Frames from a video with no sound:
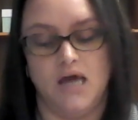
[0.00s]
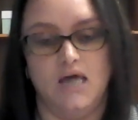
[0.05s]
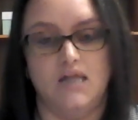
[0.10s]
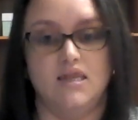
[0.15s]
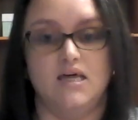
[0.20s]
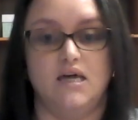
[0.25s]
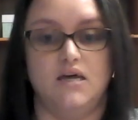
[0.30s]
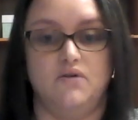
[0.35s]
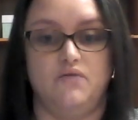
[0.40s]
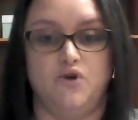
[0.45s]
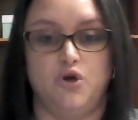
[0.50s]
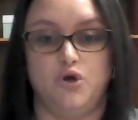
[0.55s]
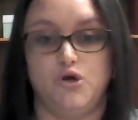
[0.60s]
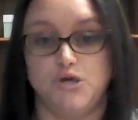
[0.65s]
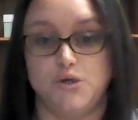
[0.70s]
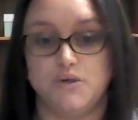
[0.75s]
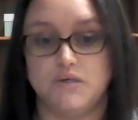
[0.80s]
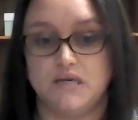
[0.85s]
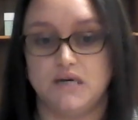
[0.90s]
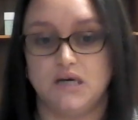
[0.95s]
Then if you're
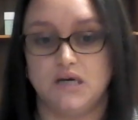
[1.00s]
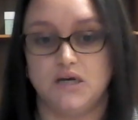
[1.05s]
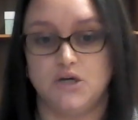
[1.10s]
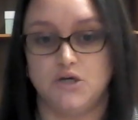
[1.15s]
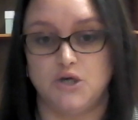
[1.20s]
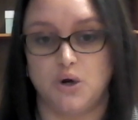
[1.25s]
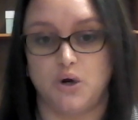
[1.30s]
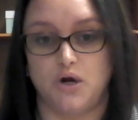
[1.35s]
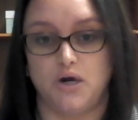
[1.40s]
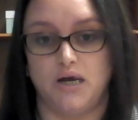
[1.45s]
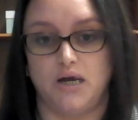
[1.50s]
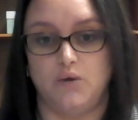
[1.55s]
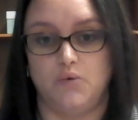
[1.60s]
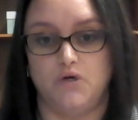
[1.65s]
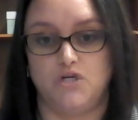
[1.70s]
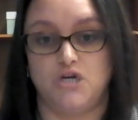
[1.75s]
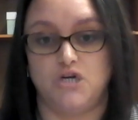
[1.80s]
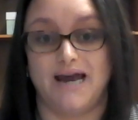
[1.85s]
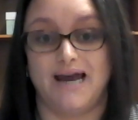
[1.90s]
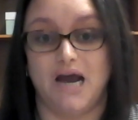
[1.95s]
using an attorney,
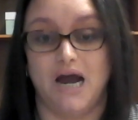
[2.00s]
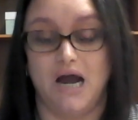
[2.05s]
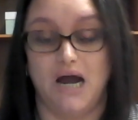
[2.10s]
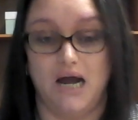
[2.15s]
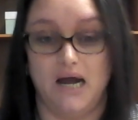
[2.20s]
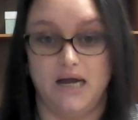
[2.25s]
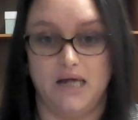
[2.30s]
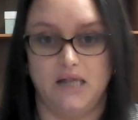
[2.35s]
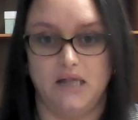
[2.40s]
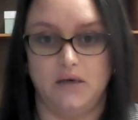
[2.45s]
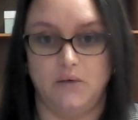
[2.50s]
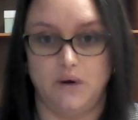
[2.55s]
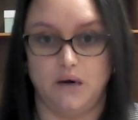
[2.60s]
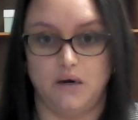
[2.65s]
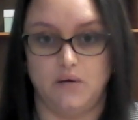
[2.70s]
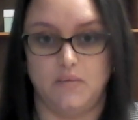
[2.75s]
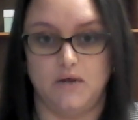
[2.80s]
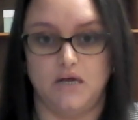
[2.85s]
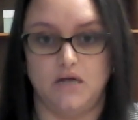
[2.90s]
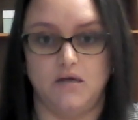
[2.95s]
which I highly
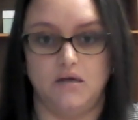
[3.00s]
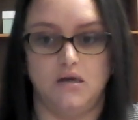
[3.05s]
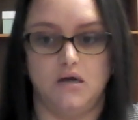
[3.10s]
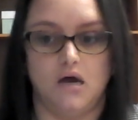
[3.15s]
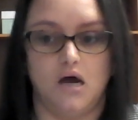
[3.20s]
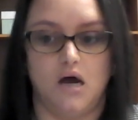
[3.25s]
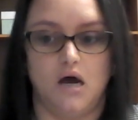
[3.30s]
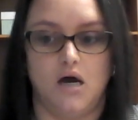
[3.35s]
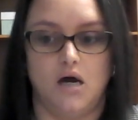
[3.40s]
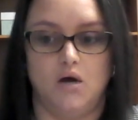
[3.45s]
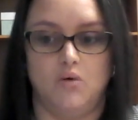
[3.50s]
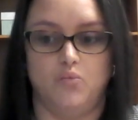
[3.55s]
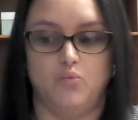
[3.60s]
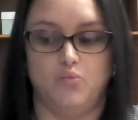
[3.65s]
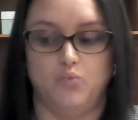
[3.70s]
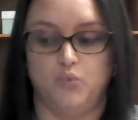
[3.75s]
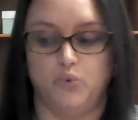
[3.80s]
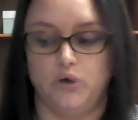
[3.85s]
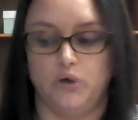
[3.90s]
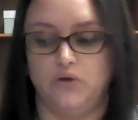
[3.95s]
recommend,
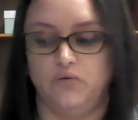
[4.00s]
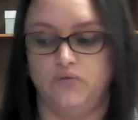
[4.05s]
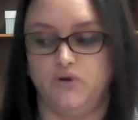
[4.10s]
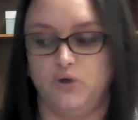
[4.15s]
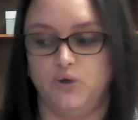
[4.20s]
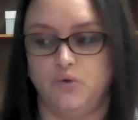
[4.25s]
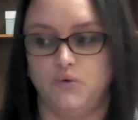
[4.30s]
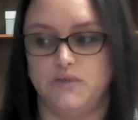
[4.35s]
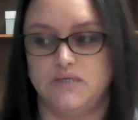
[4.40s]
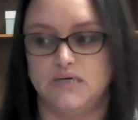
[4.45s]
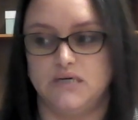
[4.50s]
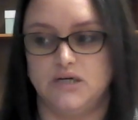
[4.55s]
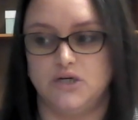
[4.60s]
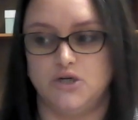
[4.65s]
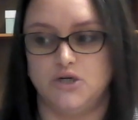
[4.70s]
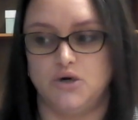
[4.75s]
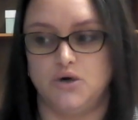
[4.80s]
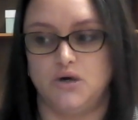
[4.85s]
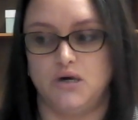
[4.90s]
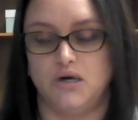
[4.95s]
we've used an
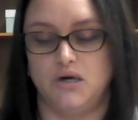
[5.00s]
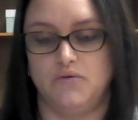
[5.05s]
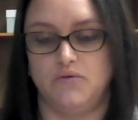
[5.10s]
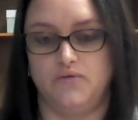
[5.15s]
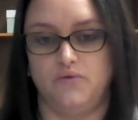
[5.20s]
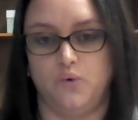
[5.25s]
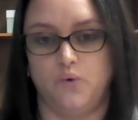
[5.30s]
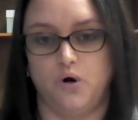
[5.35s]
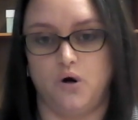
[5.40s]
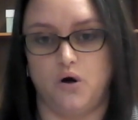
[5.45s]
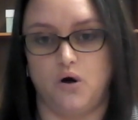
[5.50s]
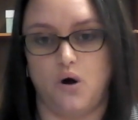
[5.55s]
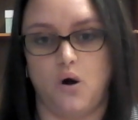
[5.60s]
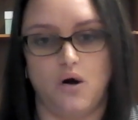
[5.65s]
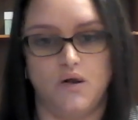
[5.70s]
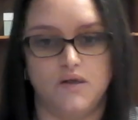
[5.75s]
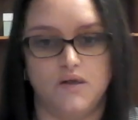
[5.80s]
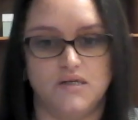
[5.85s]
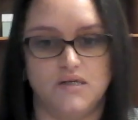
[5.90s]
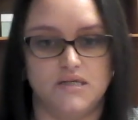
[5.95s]
attorney for
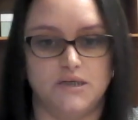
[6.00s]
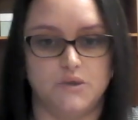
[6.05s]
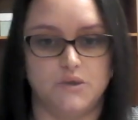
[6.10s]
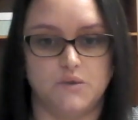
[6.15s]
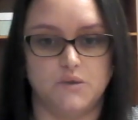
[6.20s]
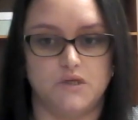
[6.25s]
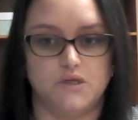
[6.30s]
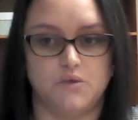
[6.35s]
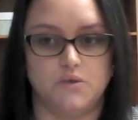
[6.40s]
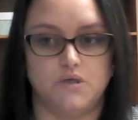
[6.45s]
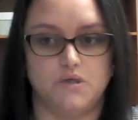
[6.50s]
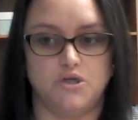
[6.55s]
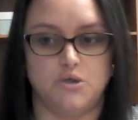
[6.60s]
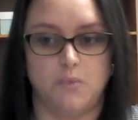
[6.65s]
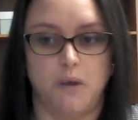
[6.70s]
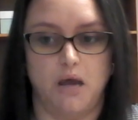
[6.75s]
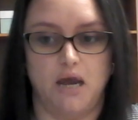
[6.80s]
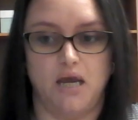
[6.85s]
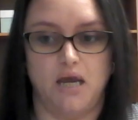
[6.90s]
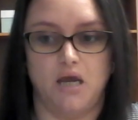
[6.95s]
all the deals we do in
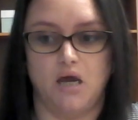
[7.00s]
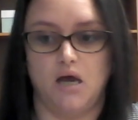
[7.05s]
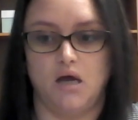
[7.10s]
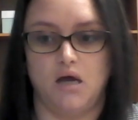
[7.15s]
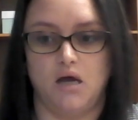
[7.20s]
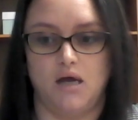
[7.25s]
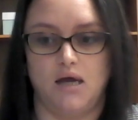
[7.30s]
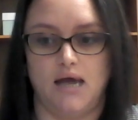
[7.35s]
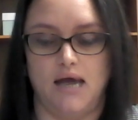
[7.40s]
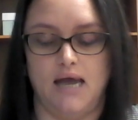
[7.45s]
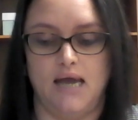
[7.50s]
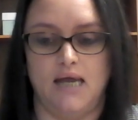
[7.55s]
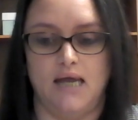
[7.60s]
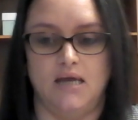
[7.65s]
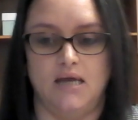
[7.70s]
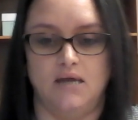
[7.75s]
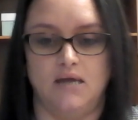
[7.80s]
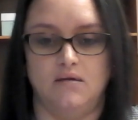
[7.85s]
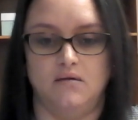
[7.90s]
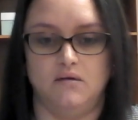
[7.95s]
Jamaica
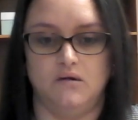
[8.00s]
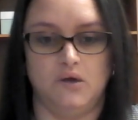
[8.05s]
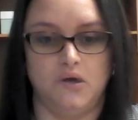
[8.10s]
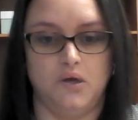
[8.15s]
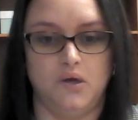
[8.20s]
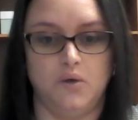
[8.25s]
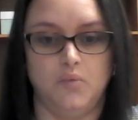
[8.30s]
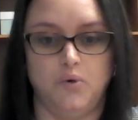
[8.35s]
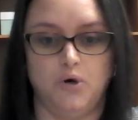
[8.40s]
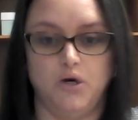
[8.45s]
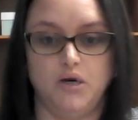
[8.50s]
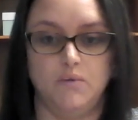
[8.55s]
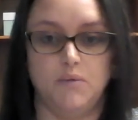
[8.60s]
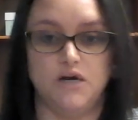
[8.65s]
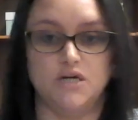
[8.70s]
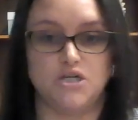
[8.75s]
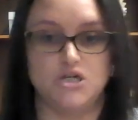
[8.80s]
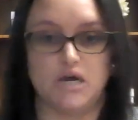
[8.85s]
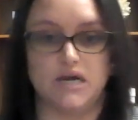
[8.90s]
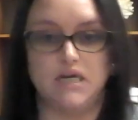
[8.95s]
and pretty
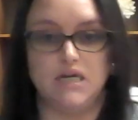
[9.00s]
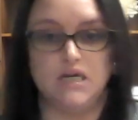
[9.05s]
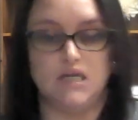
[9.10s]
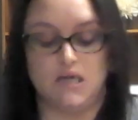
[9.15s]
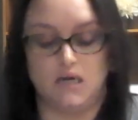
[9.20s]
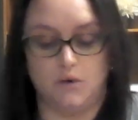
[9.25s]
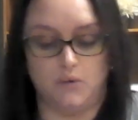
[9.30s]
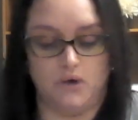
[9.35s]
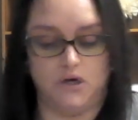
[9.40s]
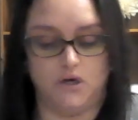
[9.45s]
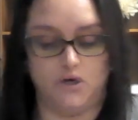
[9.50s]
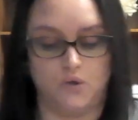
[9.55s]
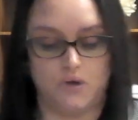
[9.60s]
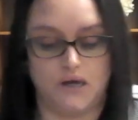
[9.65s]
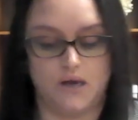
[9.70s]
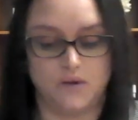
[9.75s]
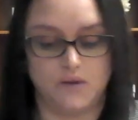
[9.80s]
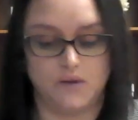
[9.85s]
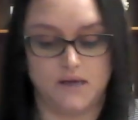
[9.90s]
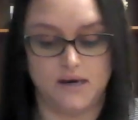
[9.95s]
much anything we do
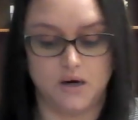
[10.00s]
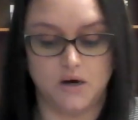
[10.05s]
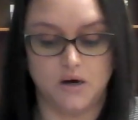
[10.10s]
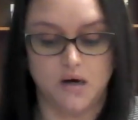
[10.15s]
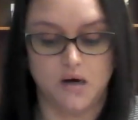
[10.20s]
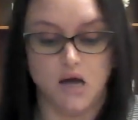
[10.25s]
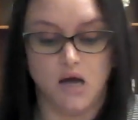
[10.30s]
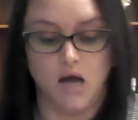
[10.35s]
down there.